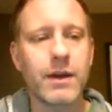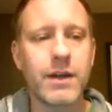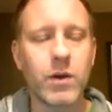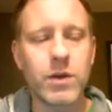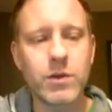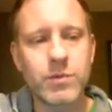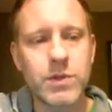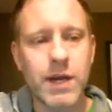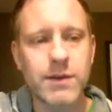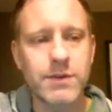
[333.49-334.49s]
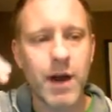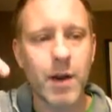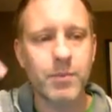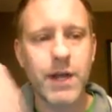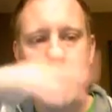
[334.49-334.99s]
You know, YouTube changes it
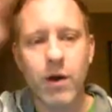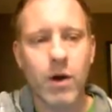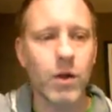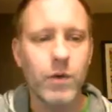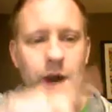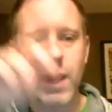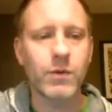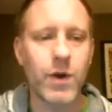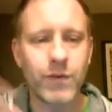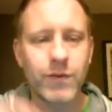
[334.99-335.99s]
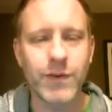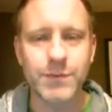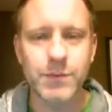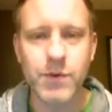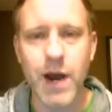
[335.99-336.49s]
up, down, all around, wherever the
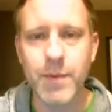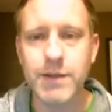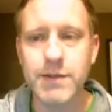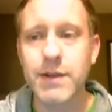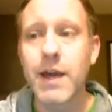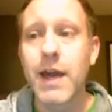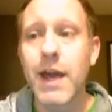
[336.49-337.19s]
subscribe is.